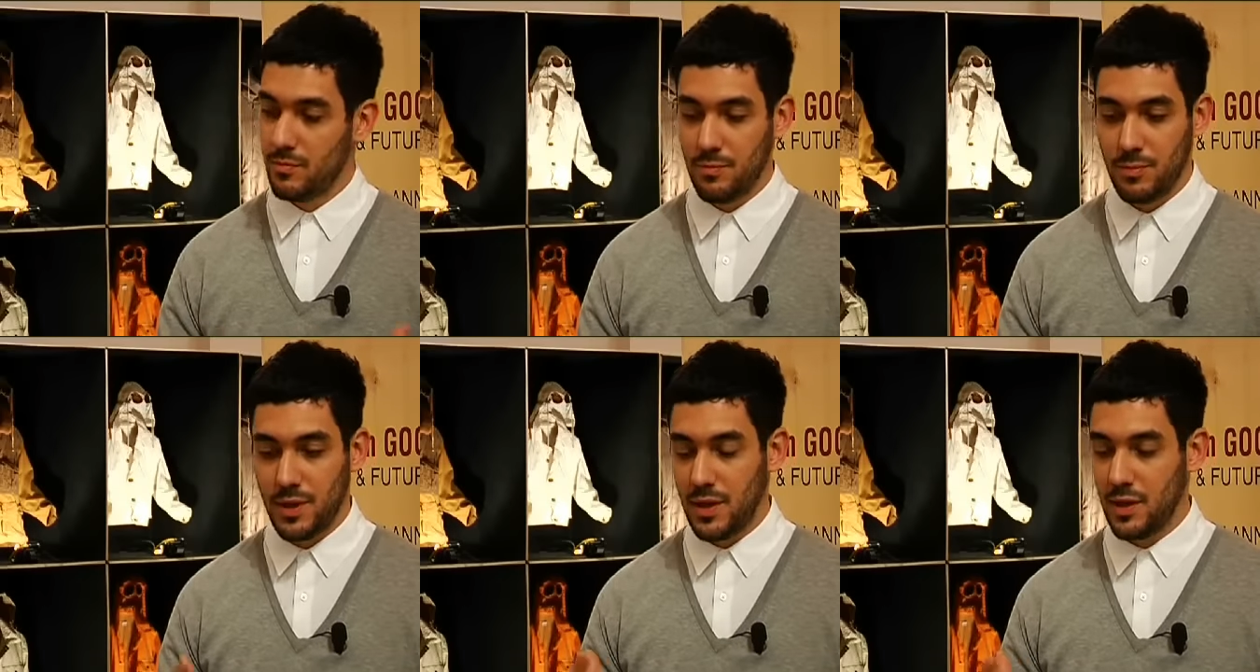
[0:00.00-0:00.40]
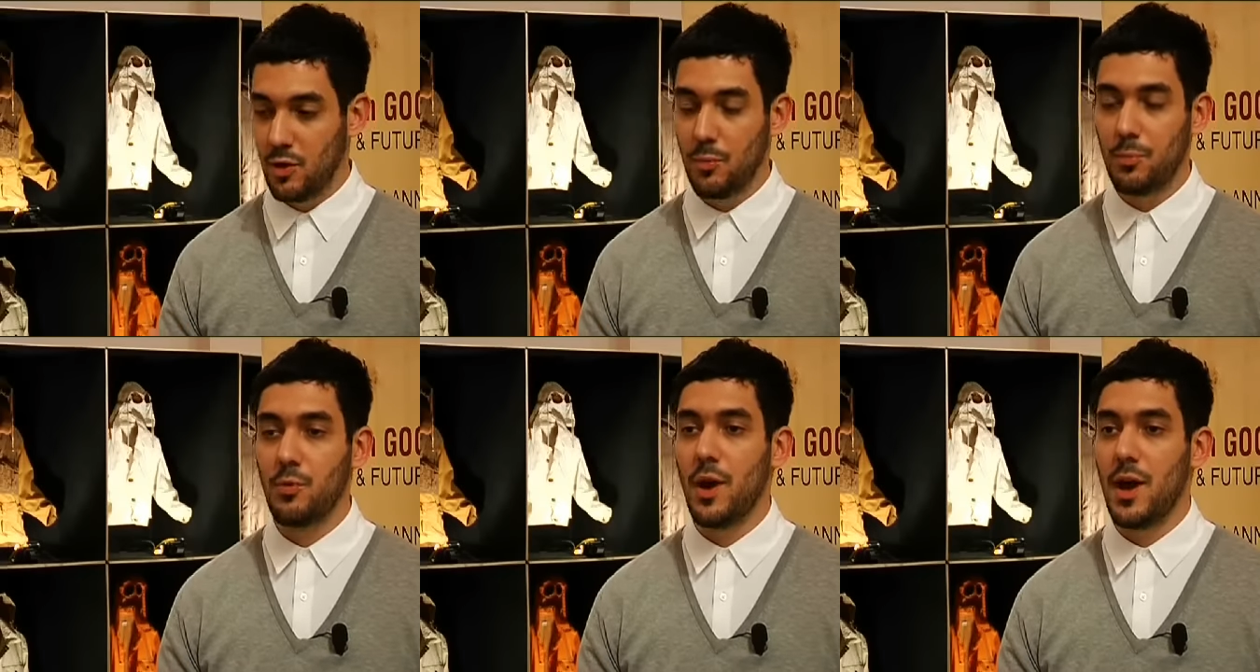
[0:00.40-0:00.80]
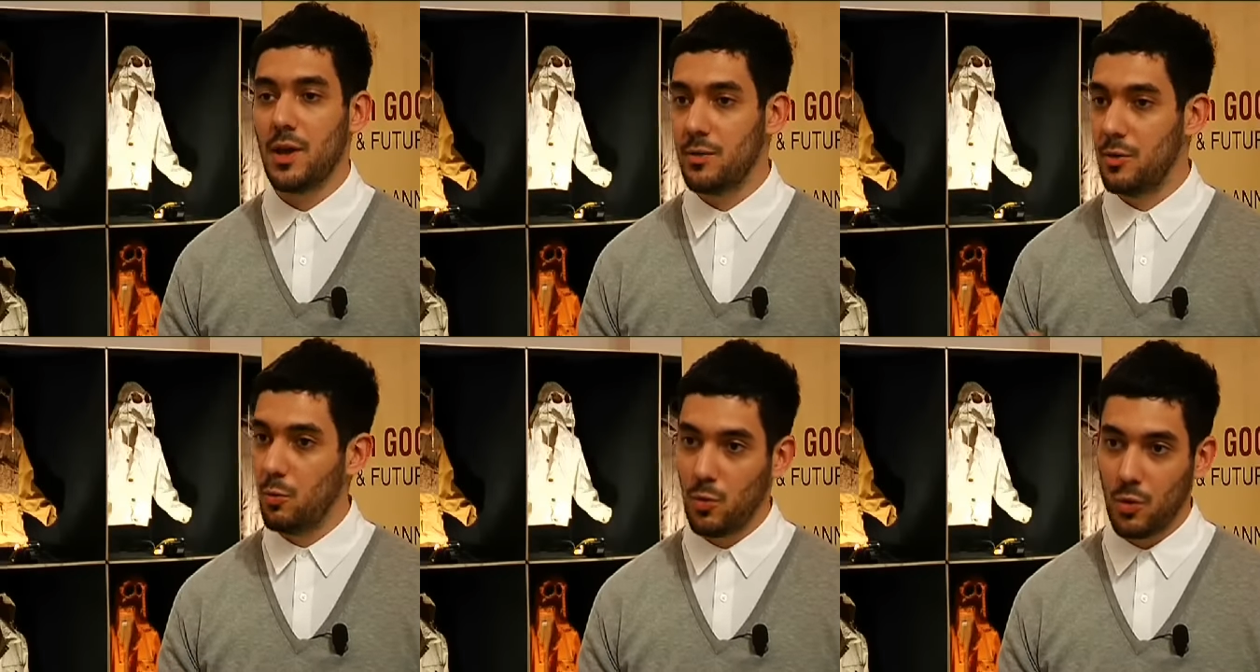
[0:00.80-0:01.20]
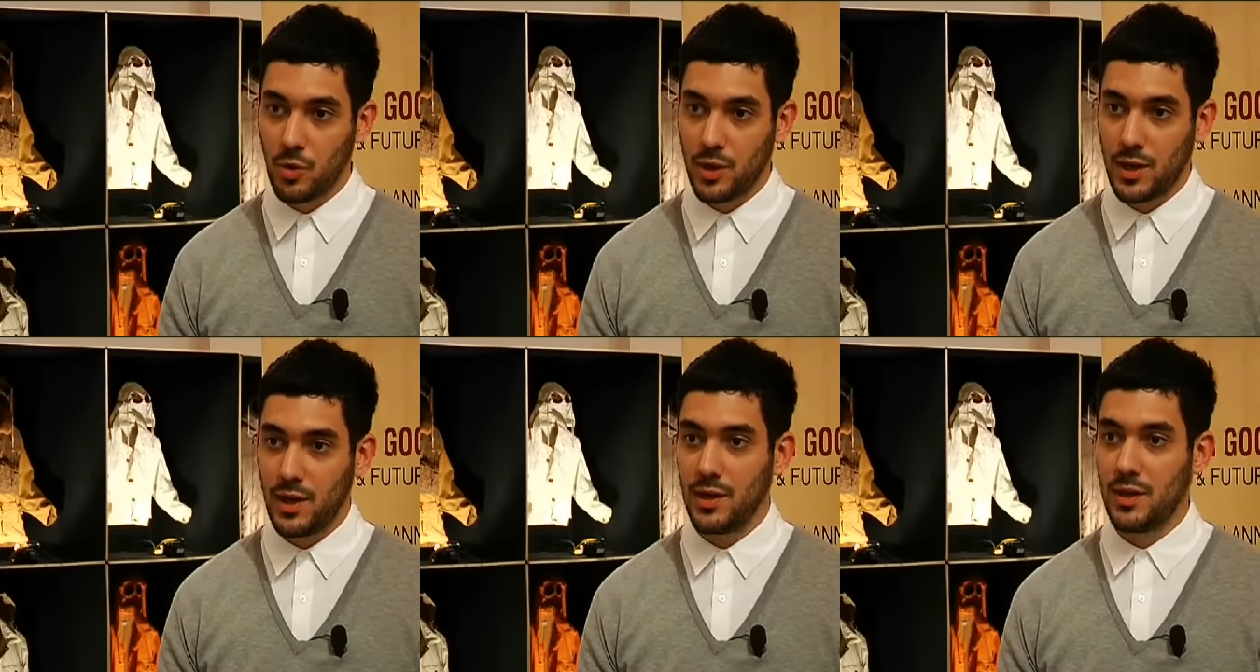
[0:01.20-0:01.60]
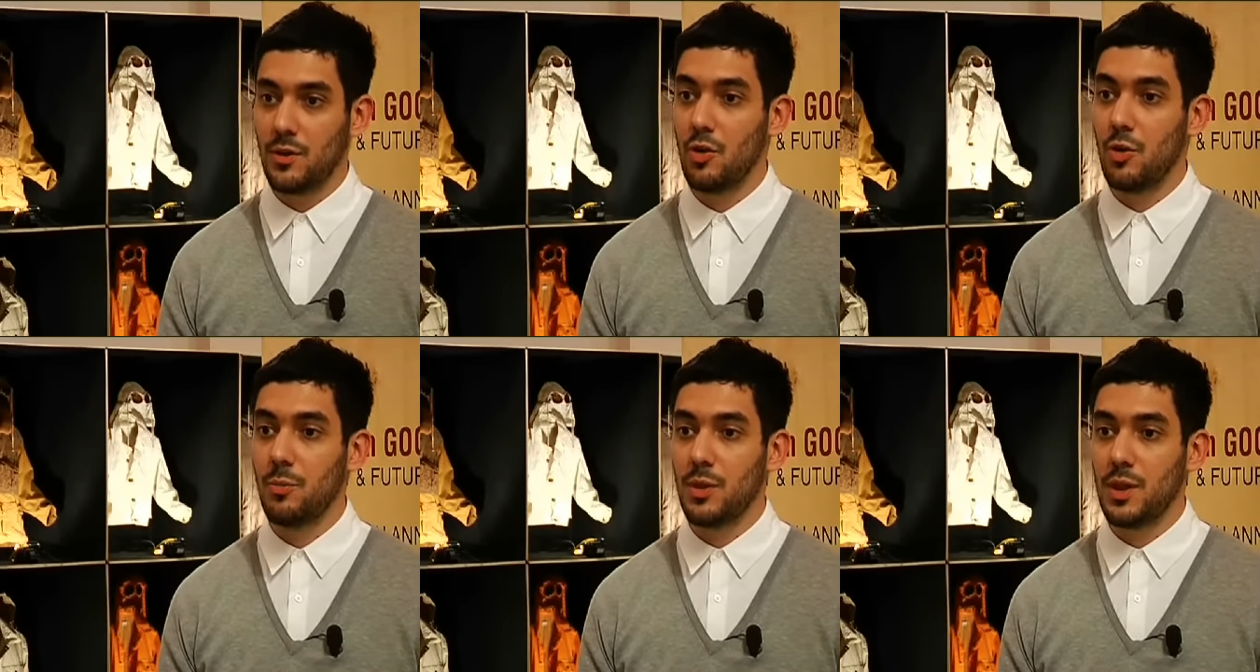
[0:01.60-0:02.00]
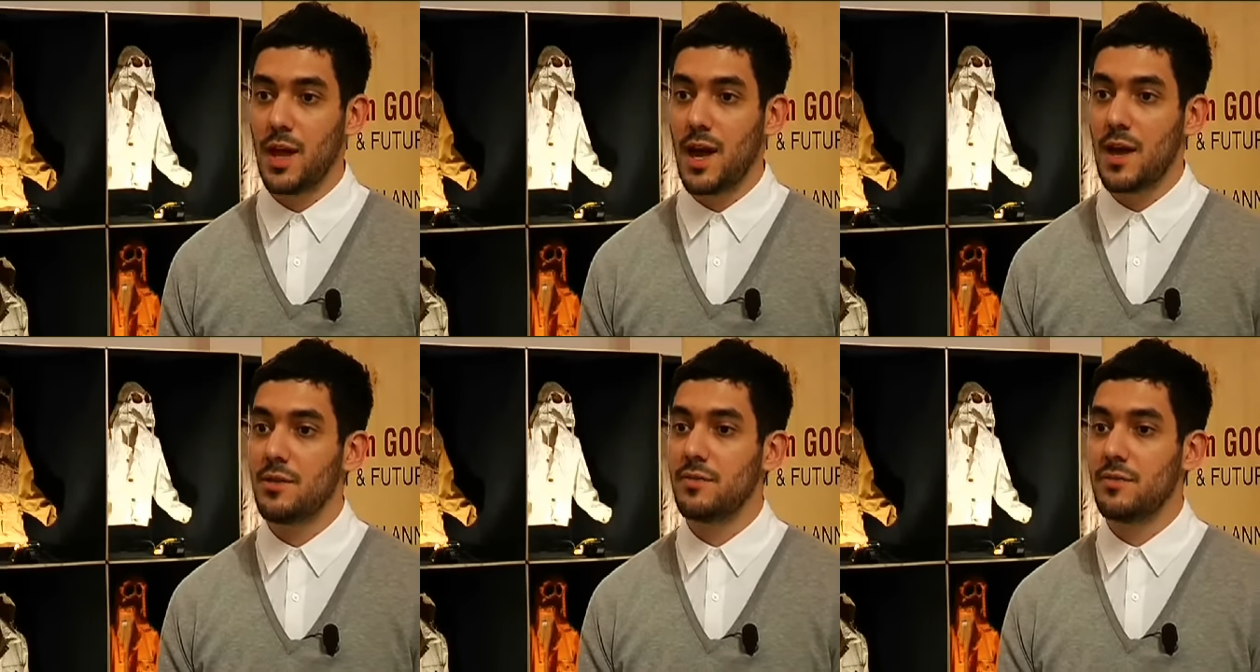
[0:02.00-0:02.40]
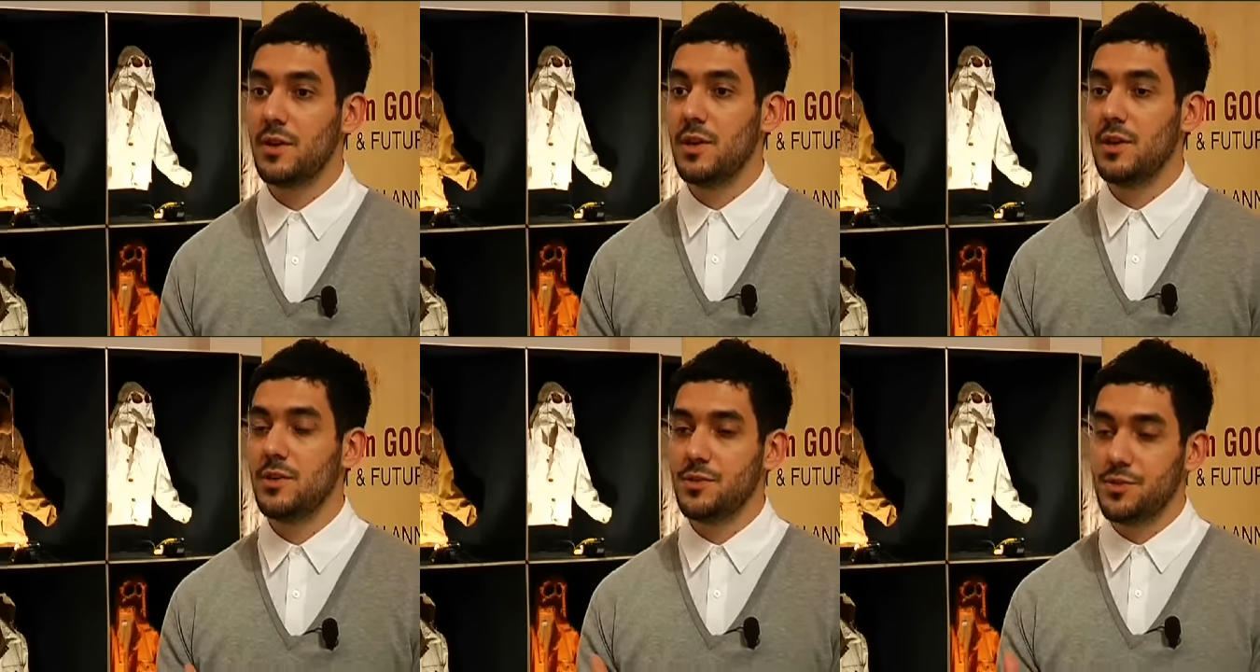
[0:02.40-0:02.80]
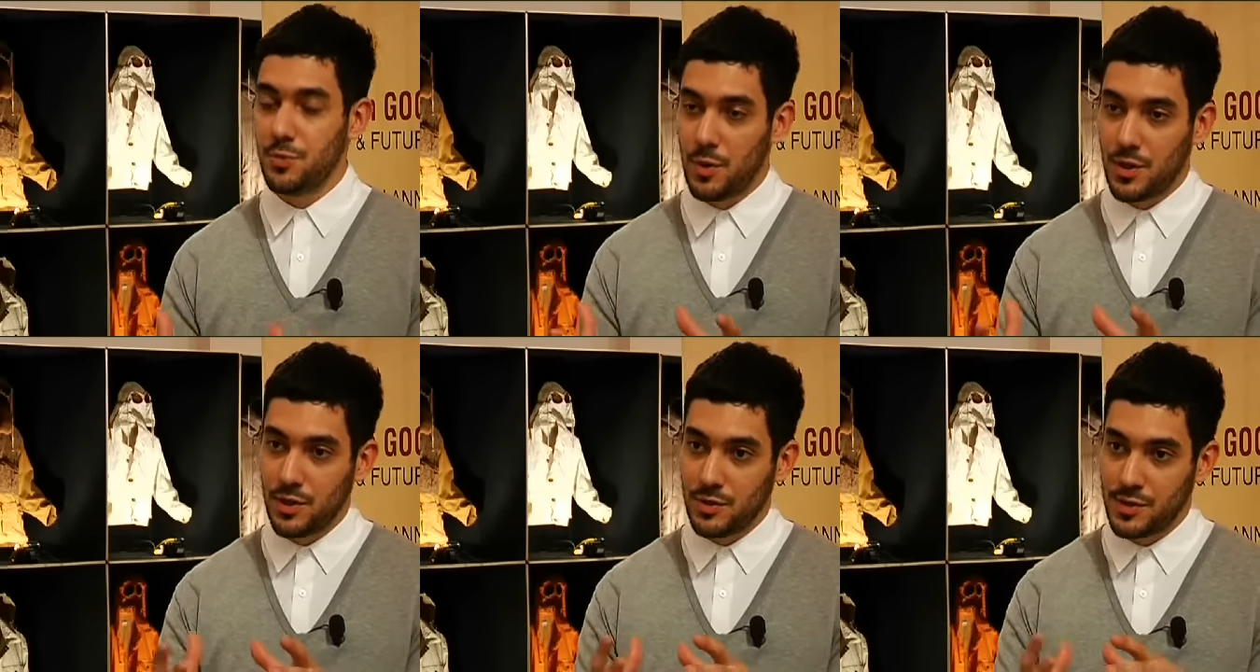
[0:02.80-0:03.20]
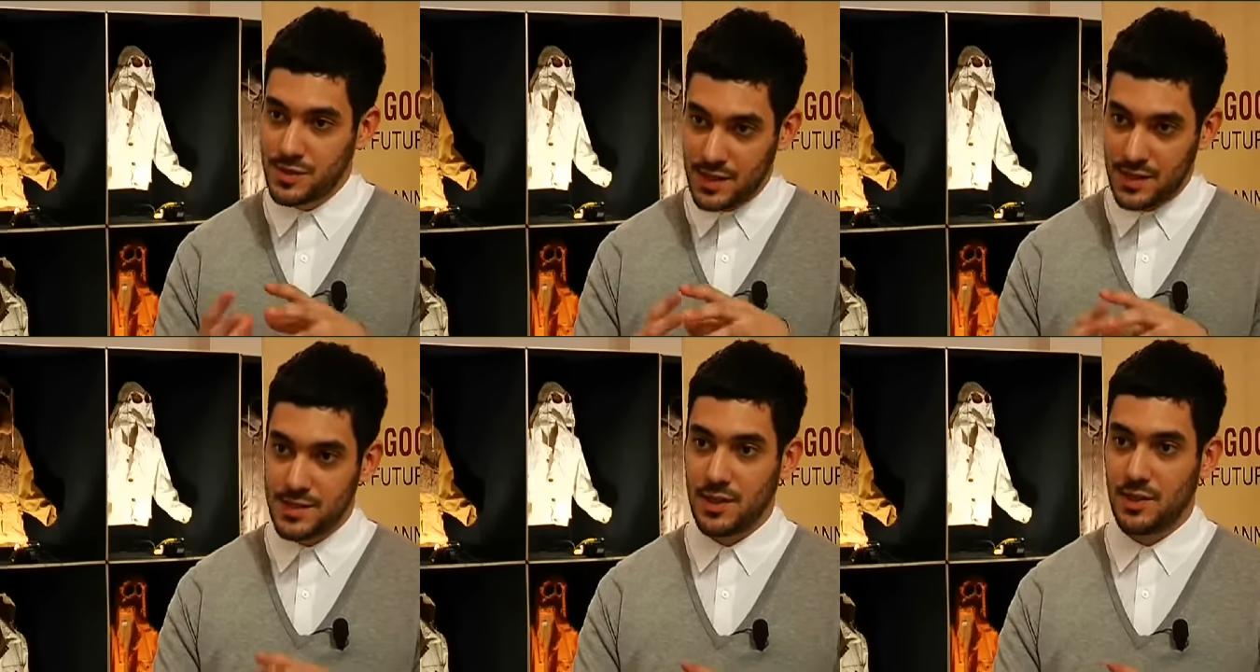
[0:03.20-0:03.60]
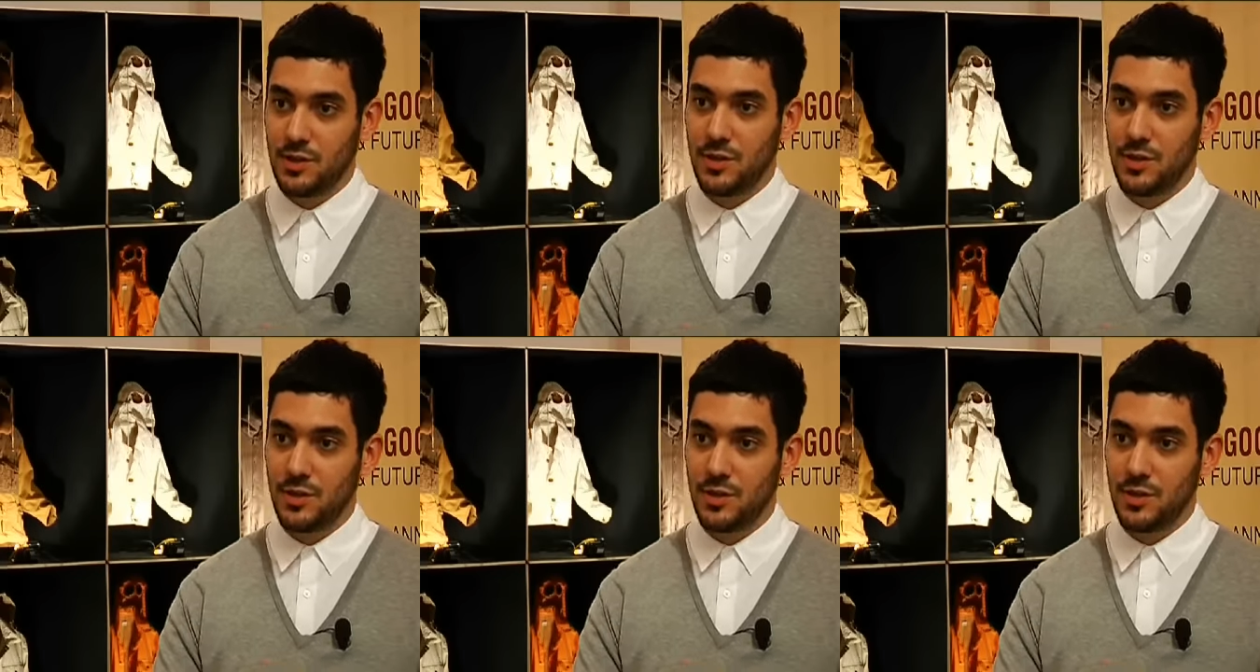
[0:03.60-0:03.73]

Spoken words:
being upright, walking in normal life, to when you're sitting